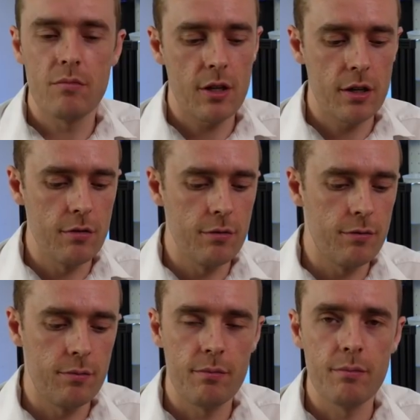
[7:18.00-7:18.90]
kind of
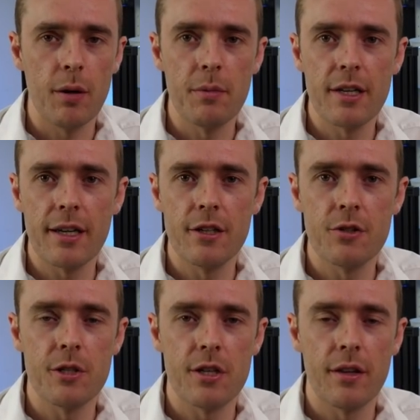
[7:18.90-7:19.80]
perpendicular
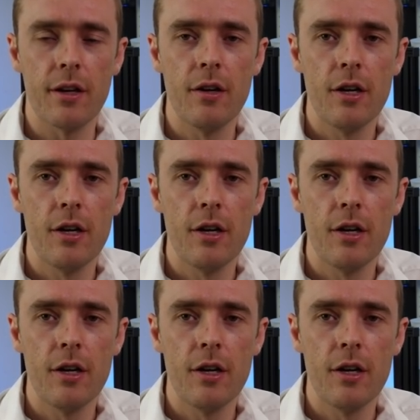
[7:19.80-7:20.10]
to each other.